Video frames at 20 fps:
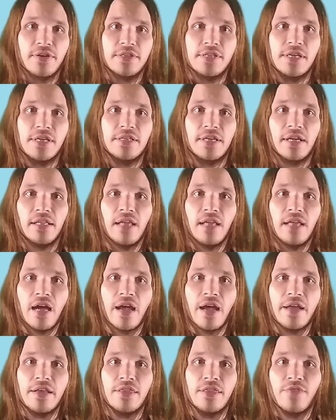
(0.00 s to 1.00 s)
is a
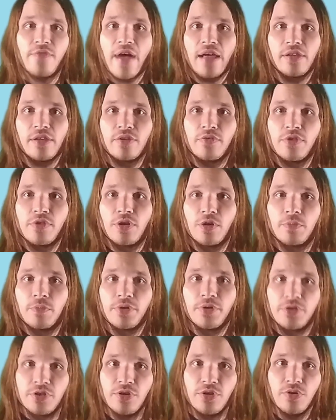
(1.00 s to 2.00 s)
decline in the value of the good
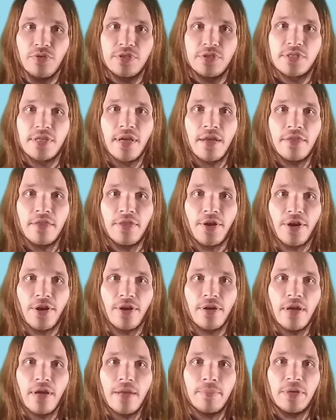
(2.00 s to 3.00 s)
produced,
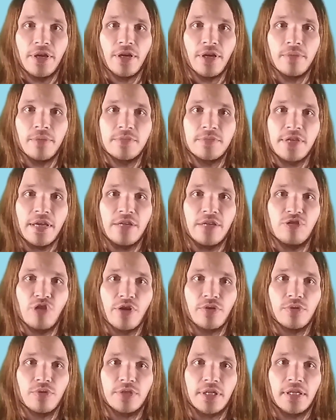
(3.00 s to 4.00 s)
there becomes a
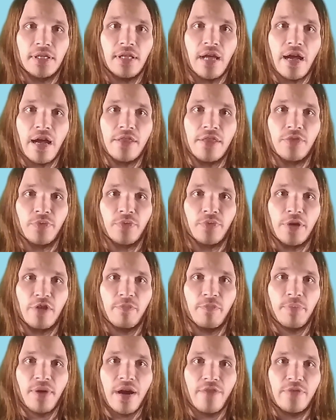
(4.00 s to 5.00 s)
general decline in the rate of
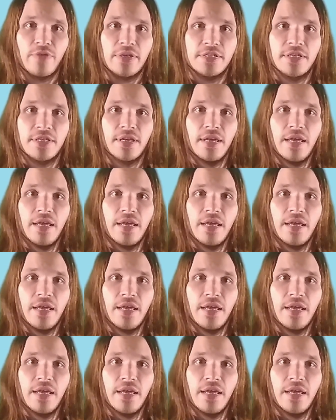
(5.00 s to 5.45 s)
profit.